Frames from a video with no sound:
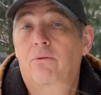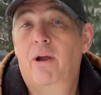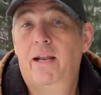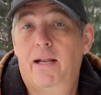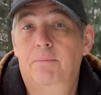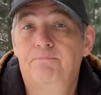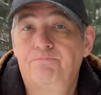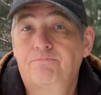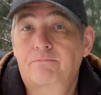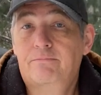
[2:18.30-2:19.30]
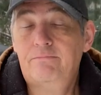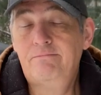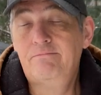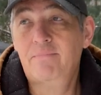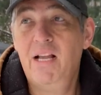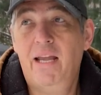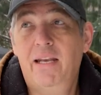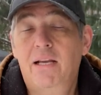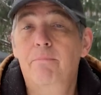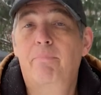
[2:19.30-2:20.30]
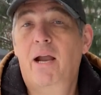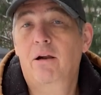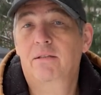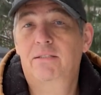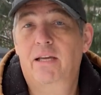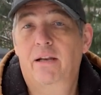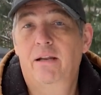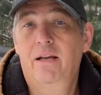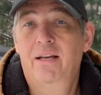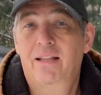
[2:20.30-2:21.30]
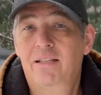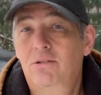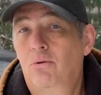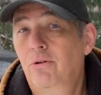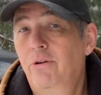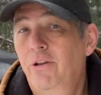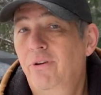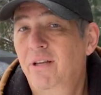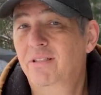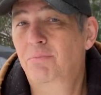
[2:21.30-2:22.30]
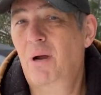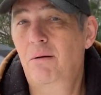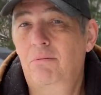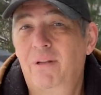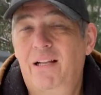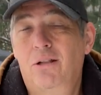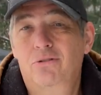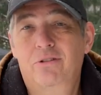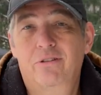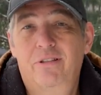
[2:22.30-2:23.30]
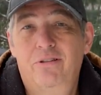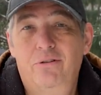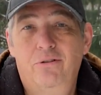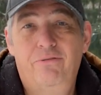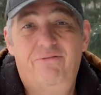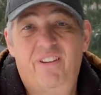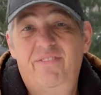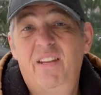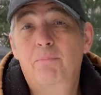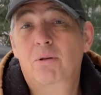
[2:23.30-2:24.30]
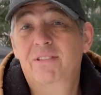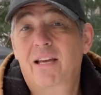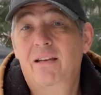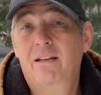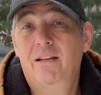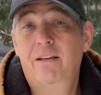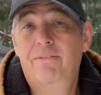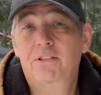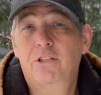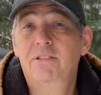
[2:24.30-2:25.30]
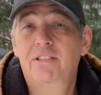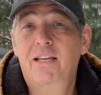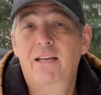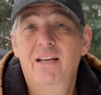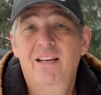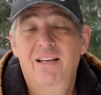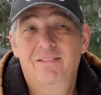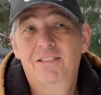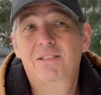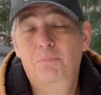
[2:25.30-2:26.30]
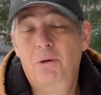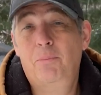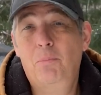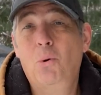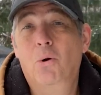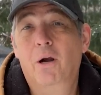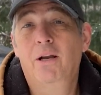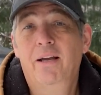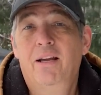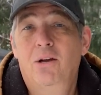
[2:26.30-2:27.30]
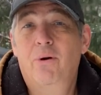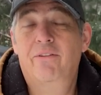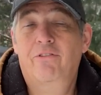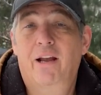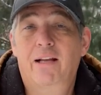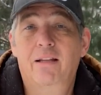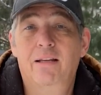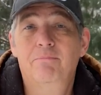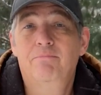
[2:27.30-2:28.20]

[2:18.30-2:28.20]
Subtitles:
rating. In comparison, this older unit is probably closer to 50% efficiency, which is pretty poor, quite frankly.